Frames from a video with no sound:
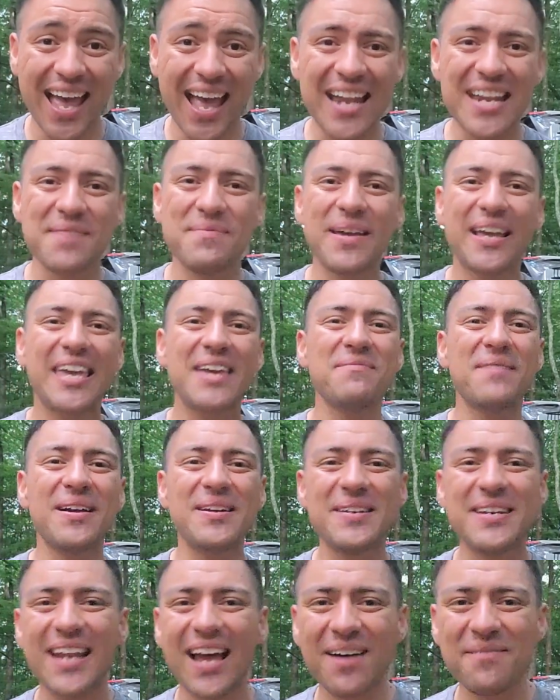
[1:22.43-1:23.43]
and it became my
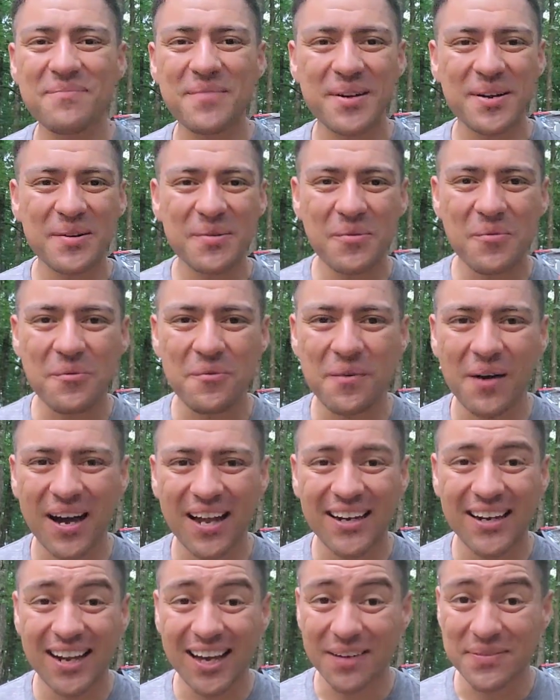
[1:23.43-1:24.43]
number
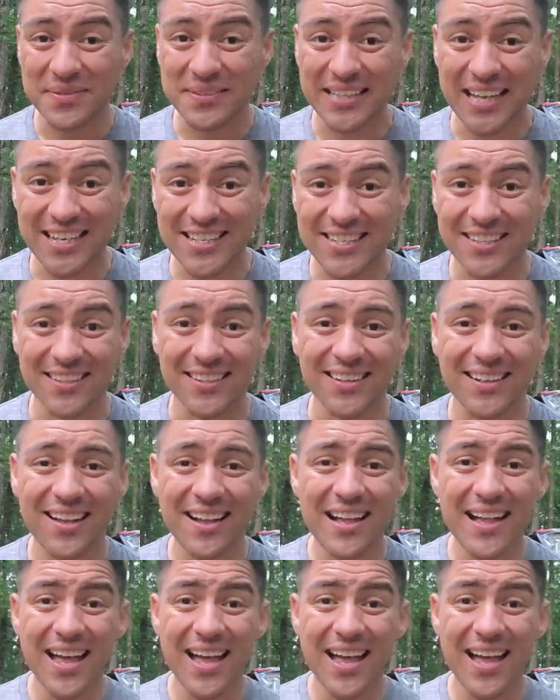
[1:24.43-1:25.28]
one obsession.